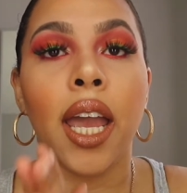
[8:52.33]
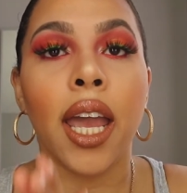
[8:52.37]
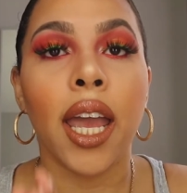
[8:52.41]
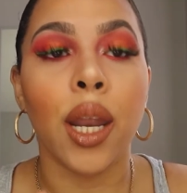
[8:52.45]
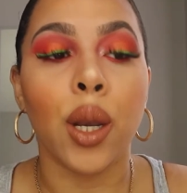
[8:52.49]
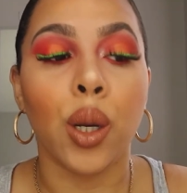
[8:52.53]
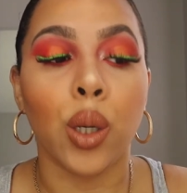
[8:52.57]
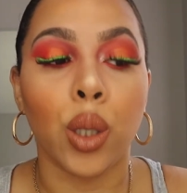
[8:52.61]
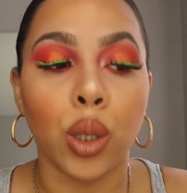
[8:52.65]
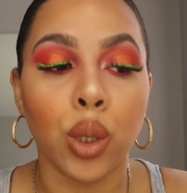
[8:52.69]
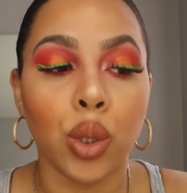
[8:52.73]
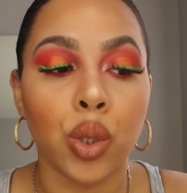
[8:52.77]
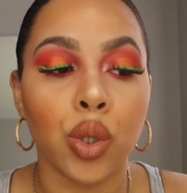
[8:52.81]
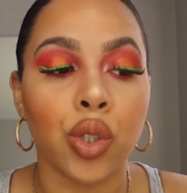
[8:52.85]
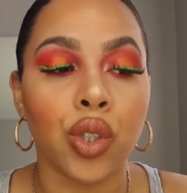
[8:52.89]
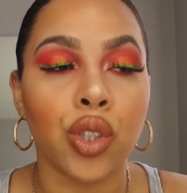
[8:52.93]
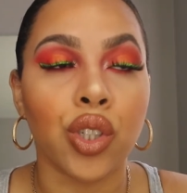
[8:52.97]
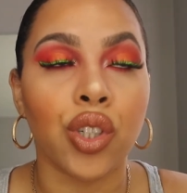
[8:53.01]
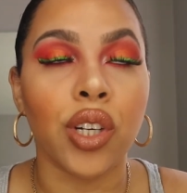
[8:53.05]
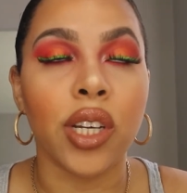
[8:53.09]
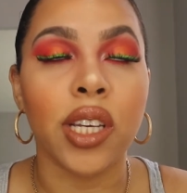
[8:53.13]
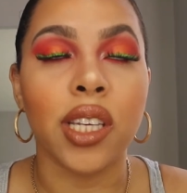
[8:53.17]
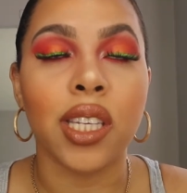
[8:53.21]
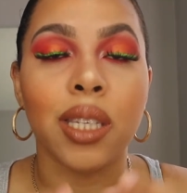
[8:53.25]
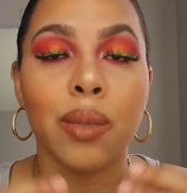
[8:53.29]
and
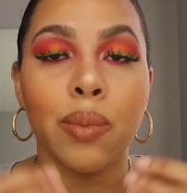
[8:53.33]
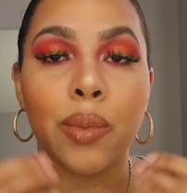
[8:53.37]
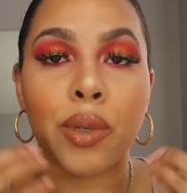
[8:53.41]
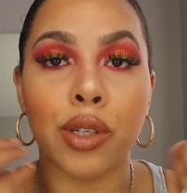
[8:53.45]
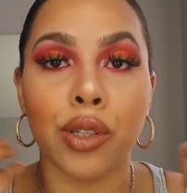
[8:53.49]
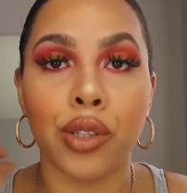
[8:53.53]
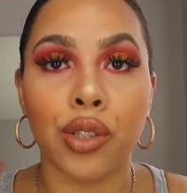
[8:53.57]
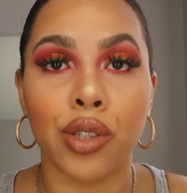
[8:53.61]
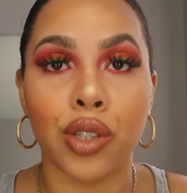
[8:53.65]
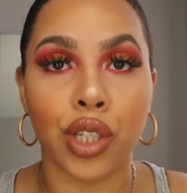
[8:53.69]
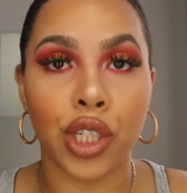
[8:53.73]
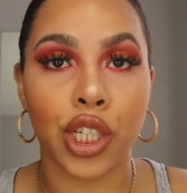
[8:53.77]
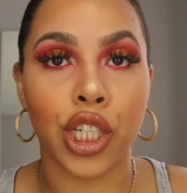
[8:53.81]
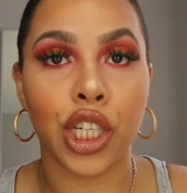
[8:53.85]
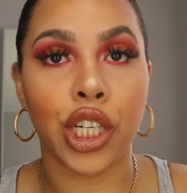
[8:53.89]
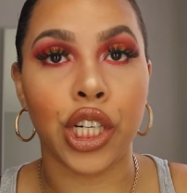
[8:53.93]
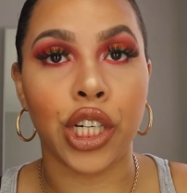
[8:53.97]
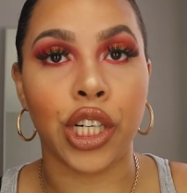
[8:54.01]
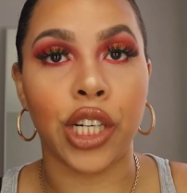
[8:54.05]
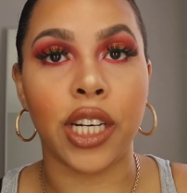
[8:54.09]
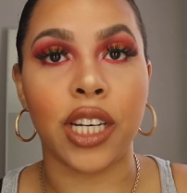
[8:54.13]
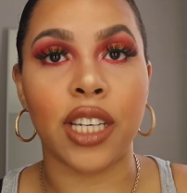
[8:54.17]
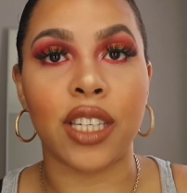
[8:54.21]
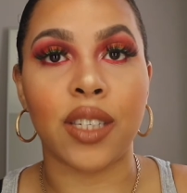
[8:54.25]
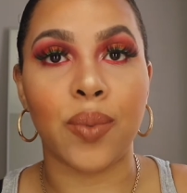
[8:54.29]
also it smells so
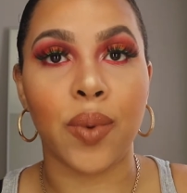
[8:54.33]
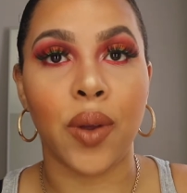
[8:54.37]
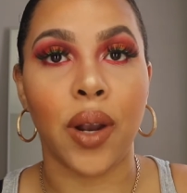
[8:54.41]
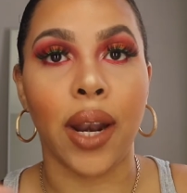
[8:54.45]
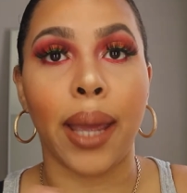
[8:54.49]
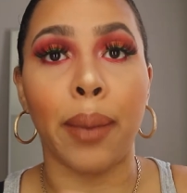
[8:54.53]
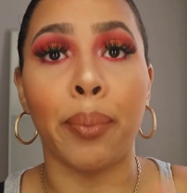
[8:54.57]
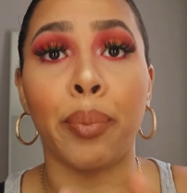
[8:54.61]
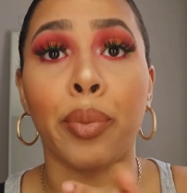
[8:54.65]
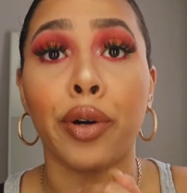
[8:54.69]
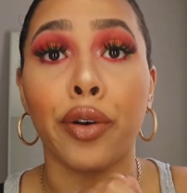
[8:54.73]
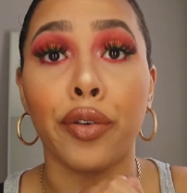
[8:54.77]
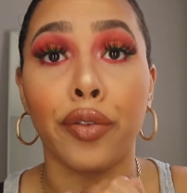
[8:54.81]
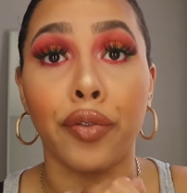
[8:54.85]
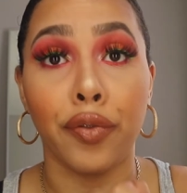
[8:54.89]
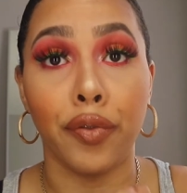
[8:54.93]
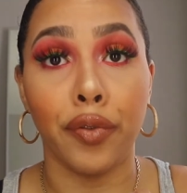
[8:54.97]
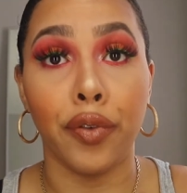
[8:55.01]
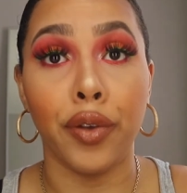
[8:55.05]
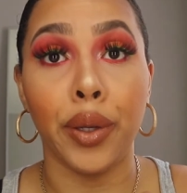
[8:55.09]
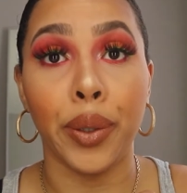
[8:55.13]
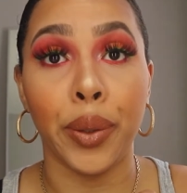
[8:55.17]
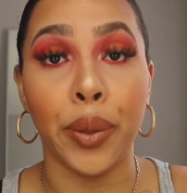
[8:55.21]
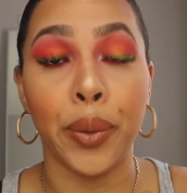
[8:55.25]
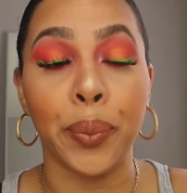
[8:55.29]
good. It smells like
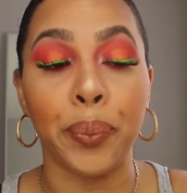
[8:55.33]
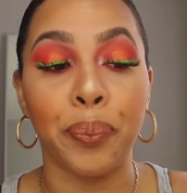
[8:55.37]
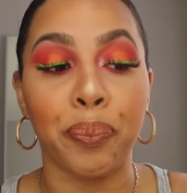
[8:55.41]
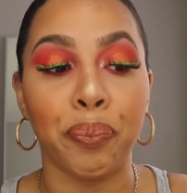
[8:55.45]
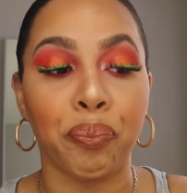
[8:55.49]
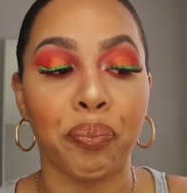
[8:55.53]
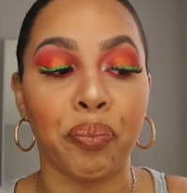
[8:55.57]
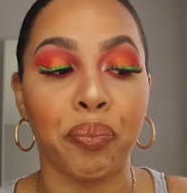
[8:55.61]
perfume.